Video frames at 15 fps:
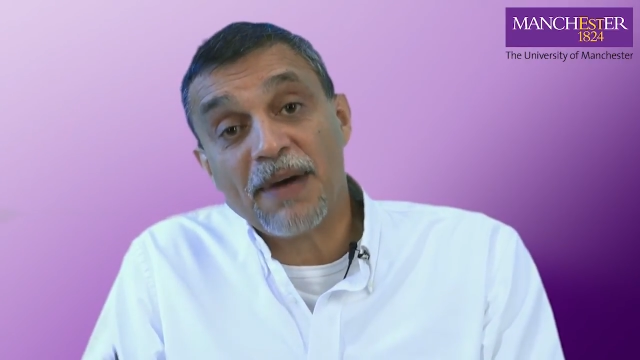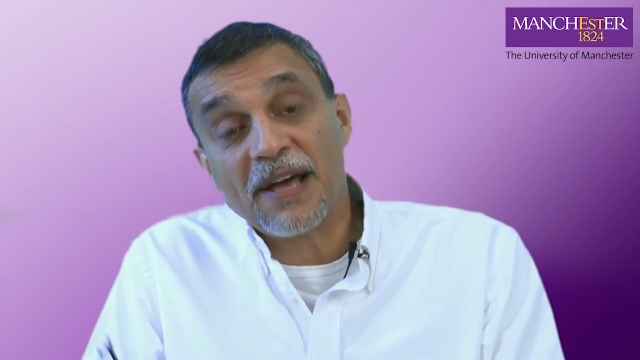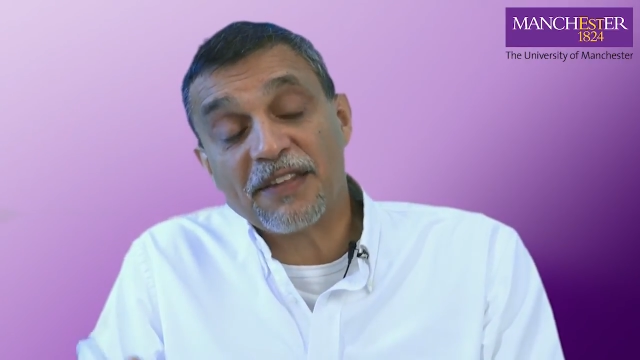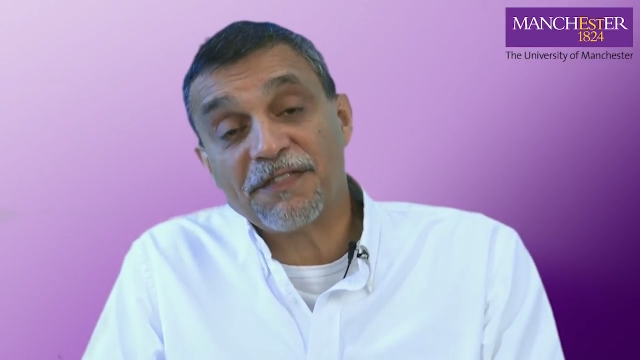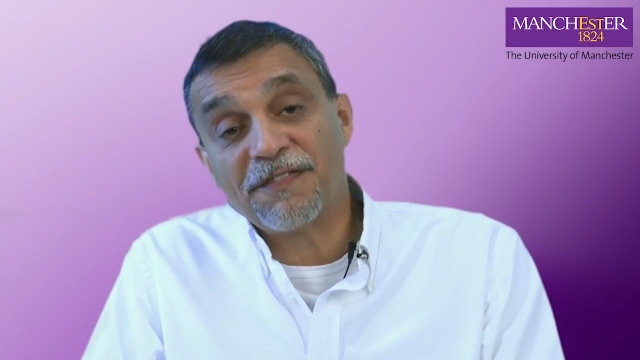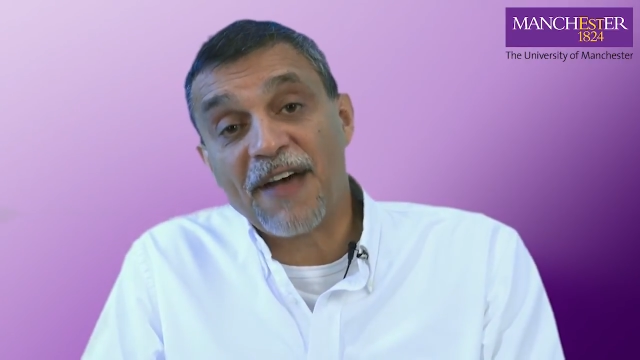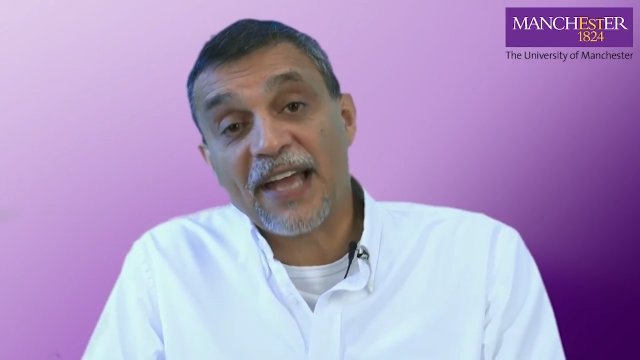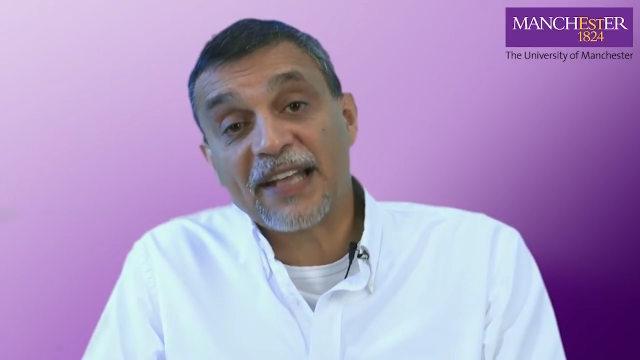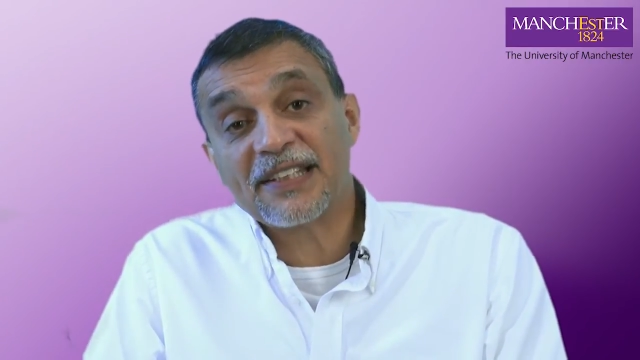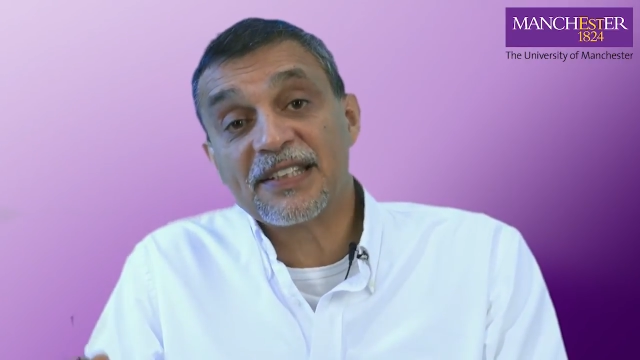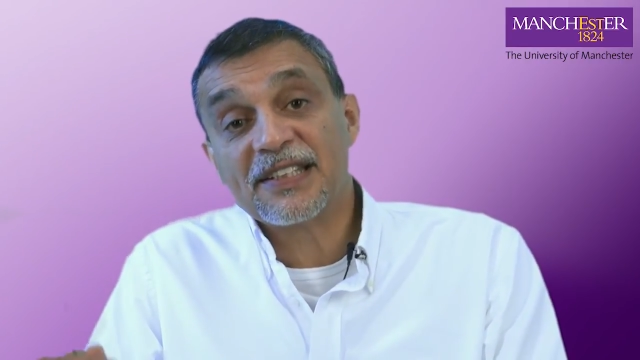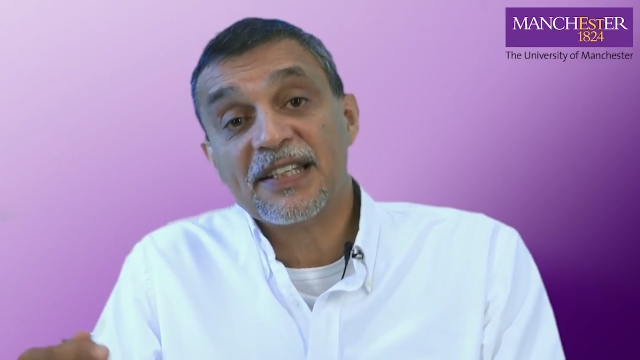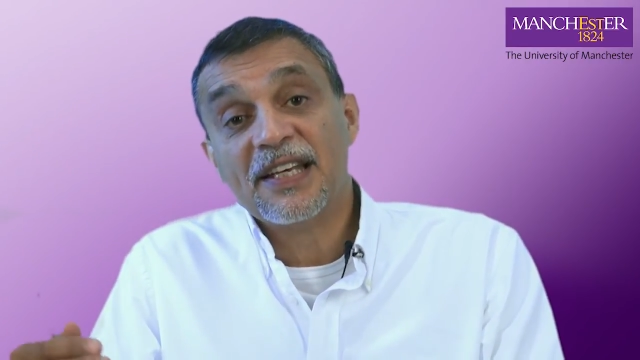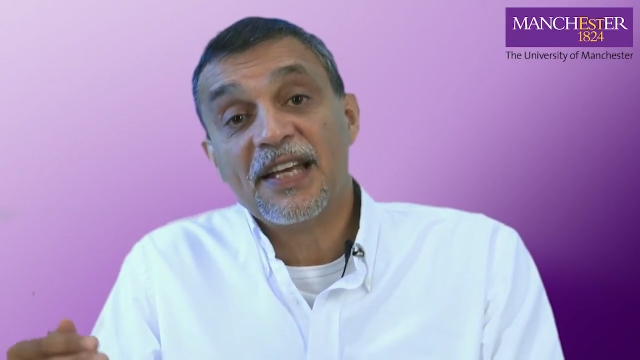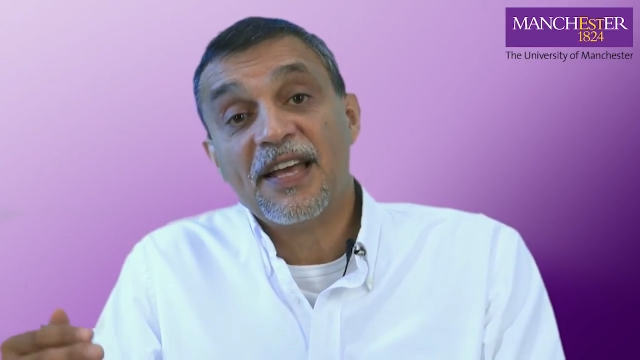by the
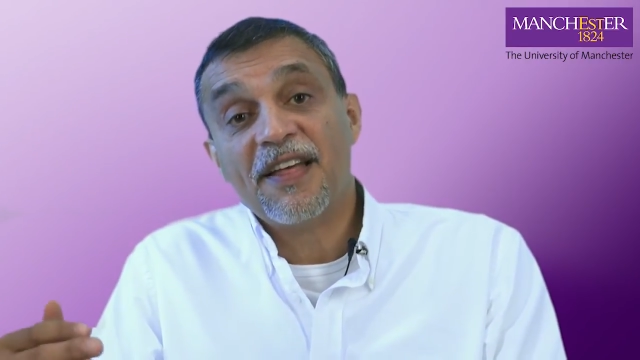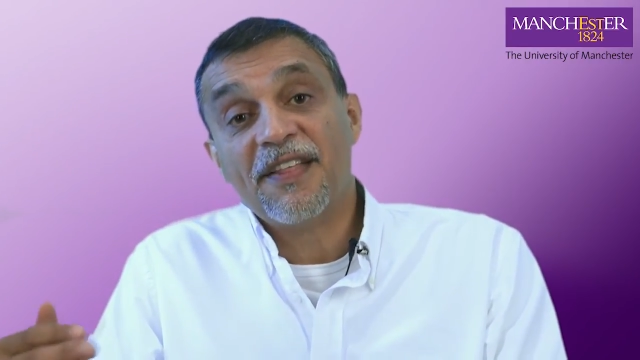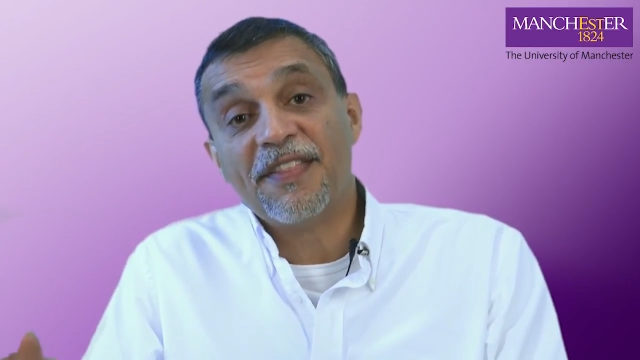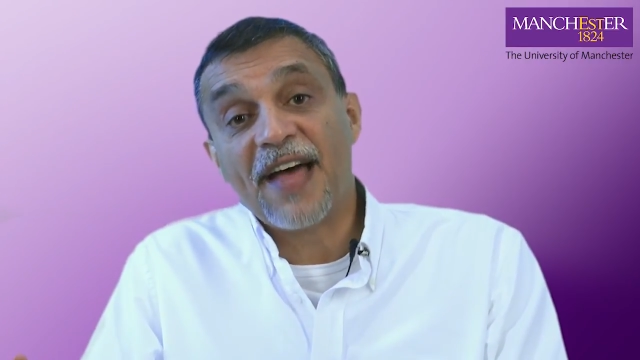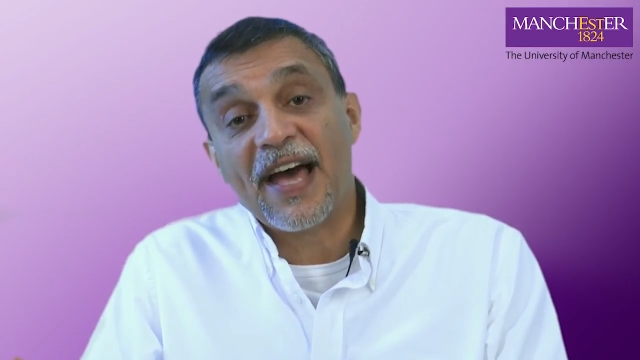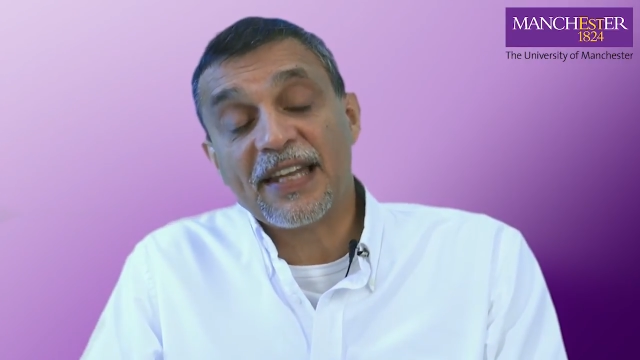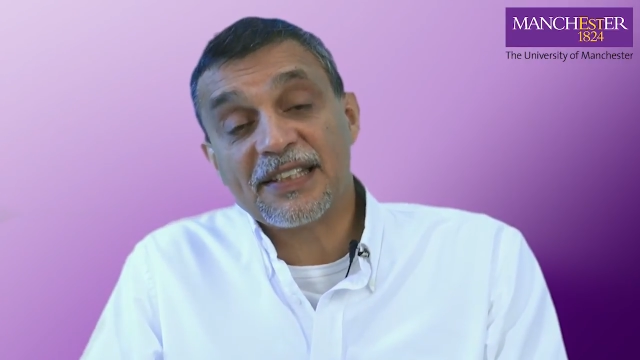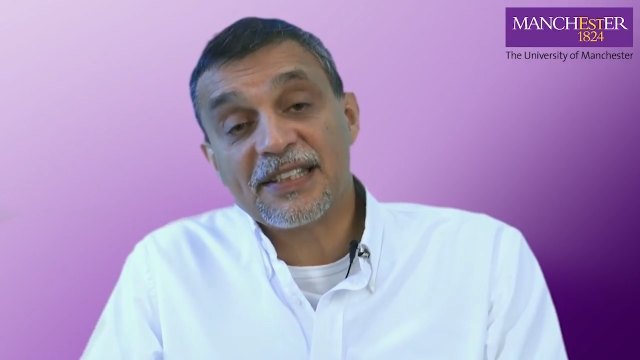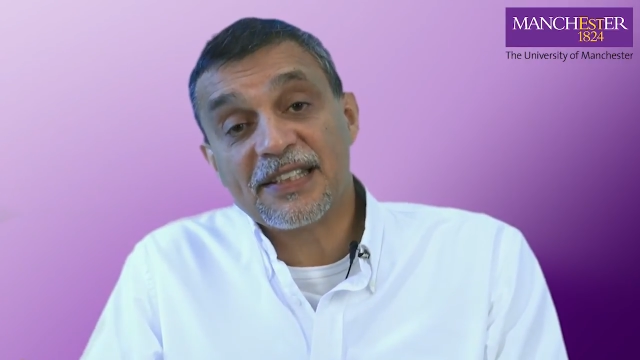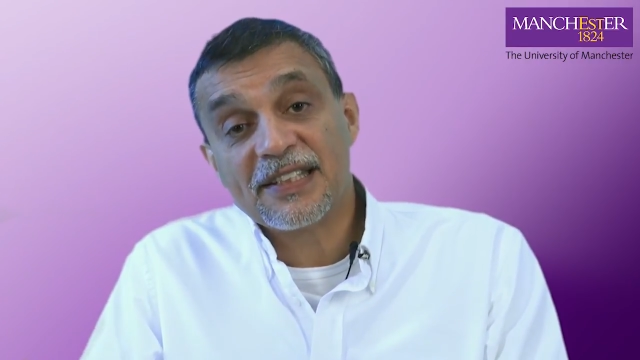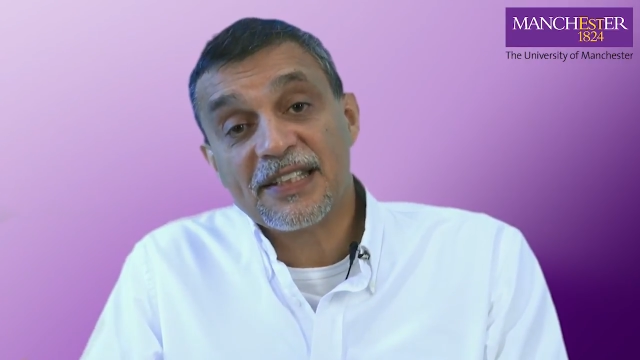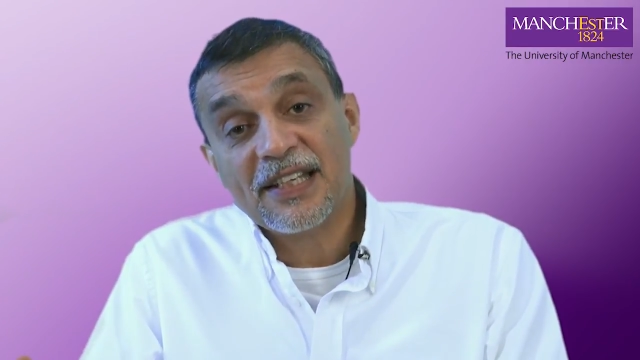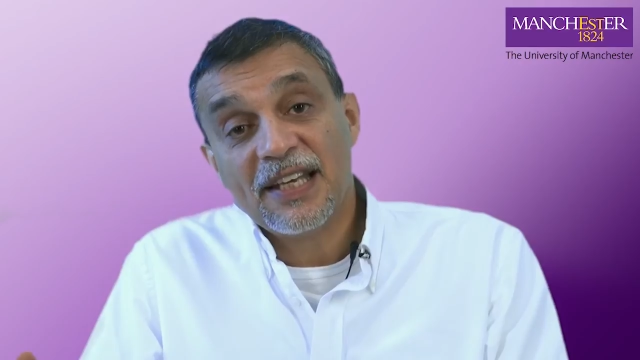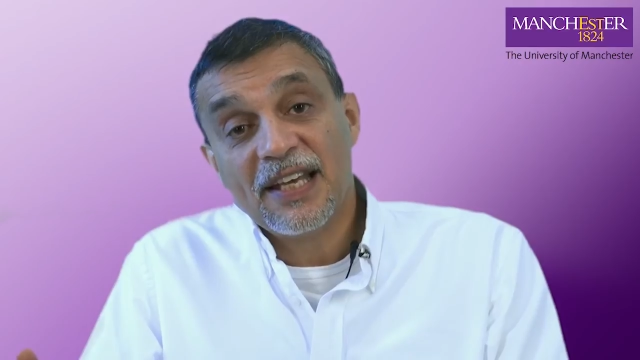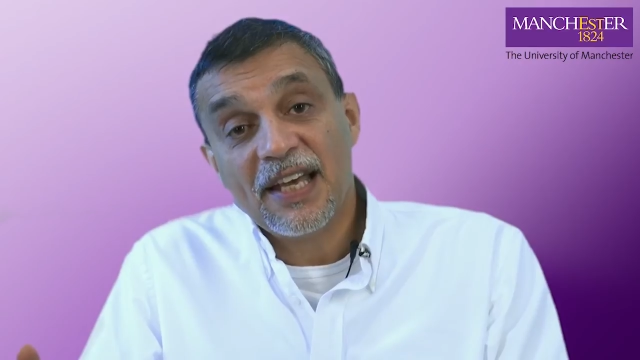fact that